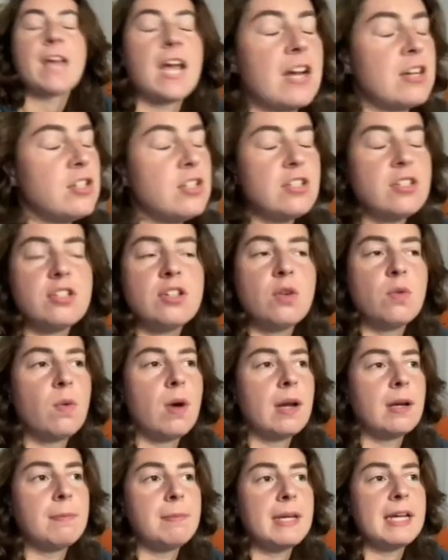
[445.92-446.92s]
I just don't
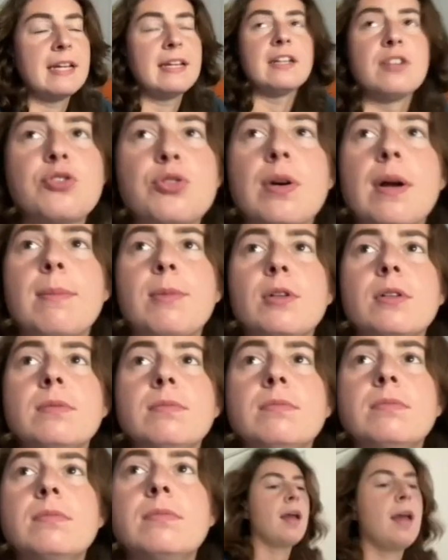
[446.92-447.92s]
want to be any trouble.
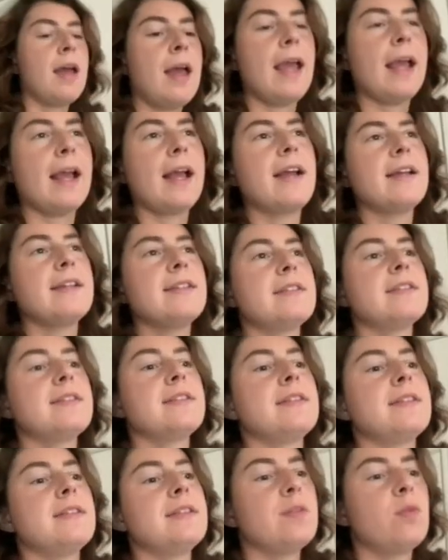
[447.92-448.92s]
Hey guys,
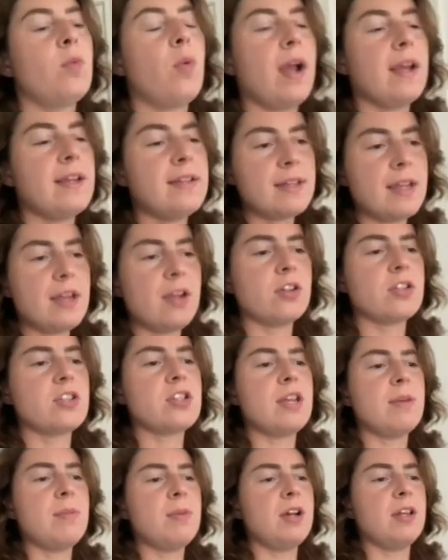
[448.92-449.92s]
why is
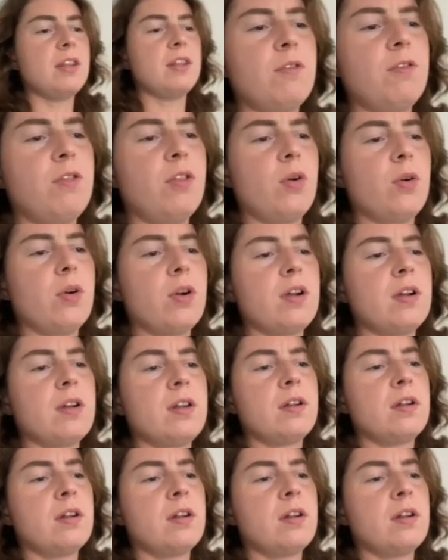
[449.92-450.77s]
Kirishima on the floor?